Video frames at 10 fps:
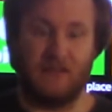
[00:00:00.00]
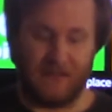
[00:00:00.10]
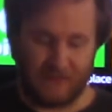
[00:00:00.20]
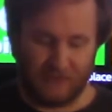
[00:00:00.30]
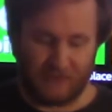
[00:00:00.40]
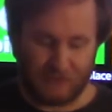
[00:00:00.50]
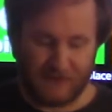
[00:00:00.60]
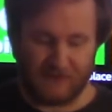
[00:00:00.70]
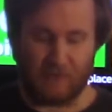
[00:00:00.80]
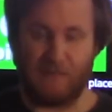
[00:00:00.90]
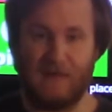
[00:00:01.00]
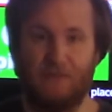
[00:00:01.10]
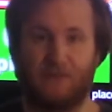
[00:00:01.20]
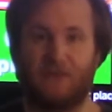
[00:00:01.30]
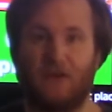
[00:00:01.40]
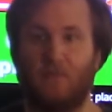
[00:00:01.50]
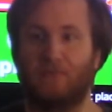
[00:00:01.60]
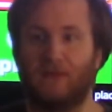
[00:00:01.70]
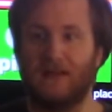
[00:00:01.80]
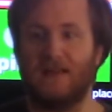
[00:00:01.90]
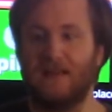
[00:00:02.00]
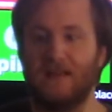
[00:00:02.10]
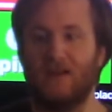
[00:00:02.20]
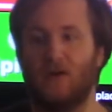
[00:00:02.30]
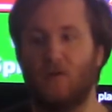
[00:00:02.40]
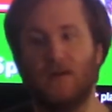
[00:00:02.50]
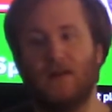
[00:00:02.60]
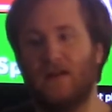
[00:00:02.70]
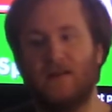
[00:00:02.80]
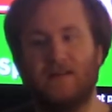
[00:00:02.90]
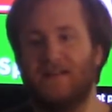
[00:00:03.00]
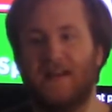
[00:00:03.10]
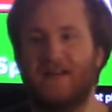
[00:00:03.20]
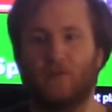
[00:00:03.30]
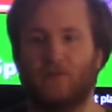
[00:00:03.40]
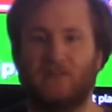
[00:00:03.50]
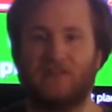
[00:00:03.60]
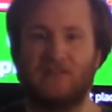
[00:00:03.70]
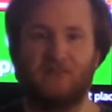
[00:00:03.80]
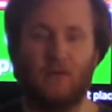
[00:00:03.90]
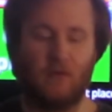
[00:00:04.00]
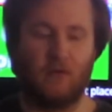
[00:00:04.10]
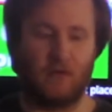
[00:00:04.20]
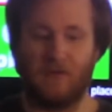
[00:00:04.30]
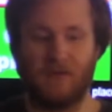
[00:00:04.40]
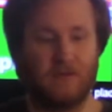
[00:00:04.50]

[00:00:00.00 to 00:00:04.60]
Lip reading: Like, there's a reason why people still play, Nintendo 64.